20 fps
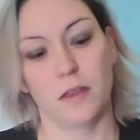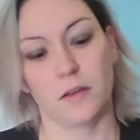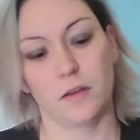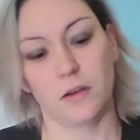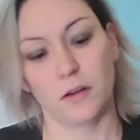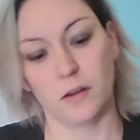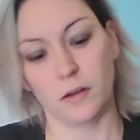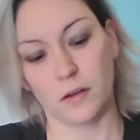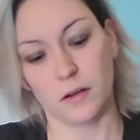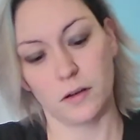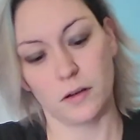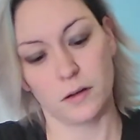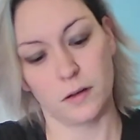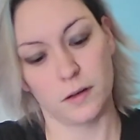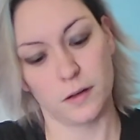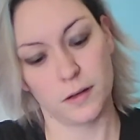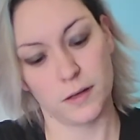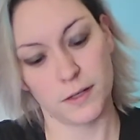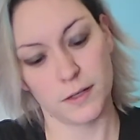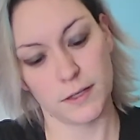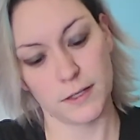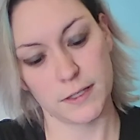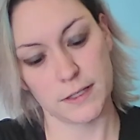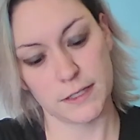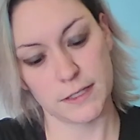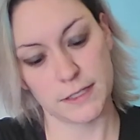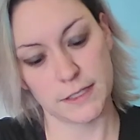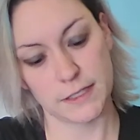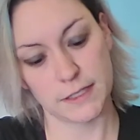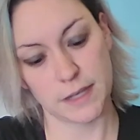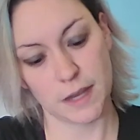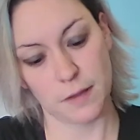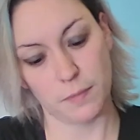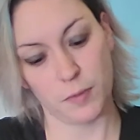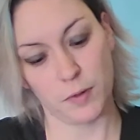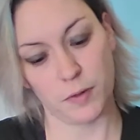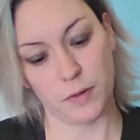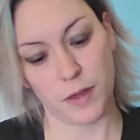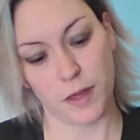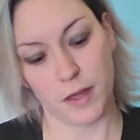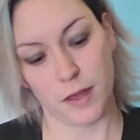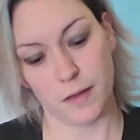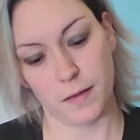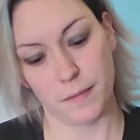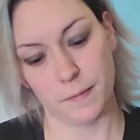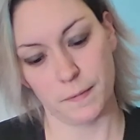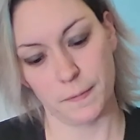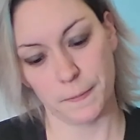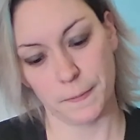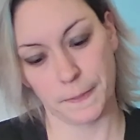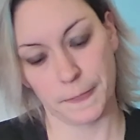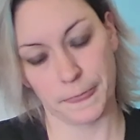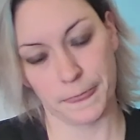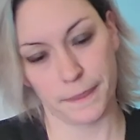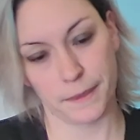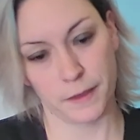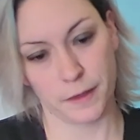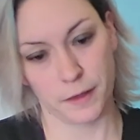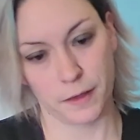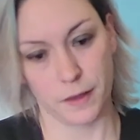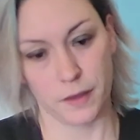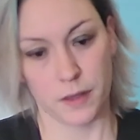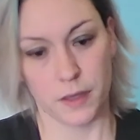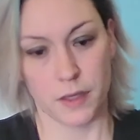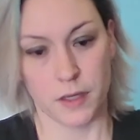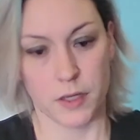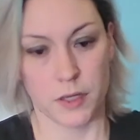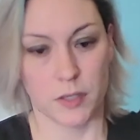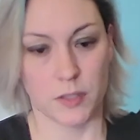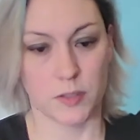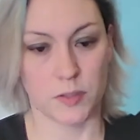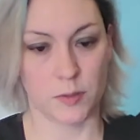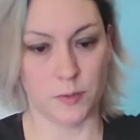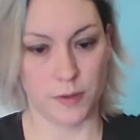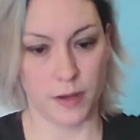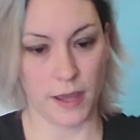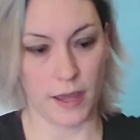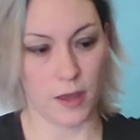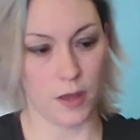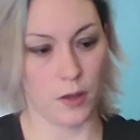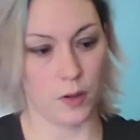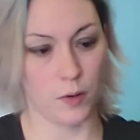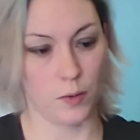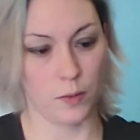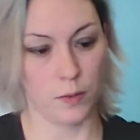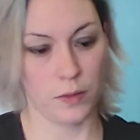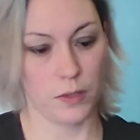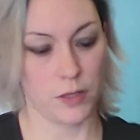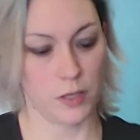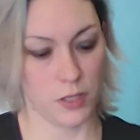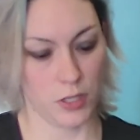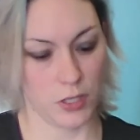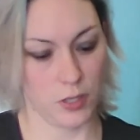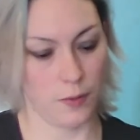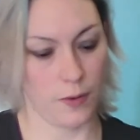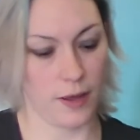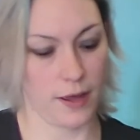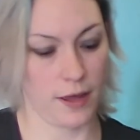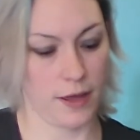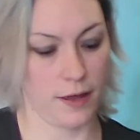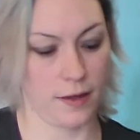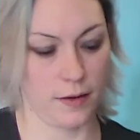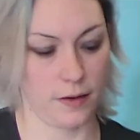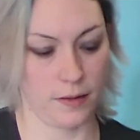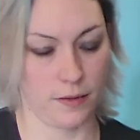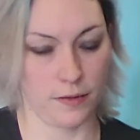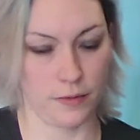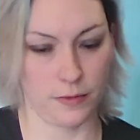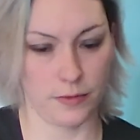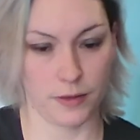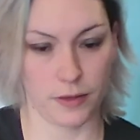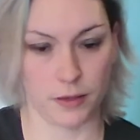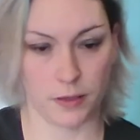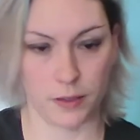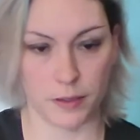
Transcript: together, staple them. So now you have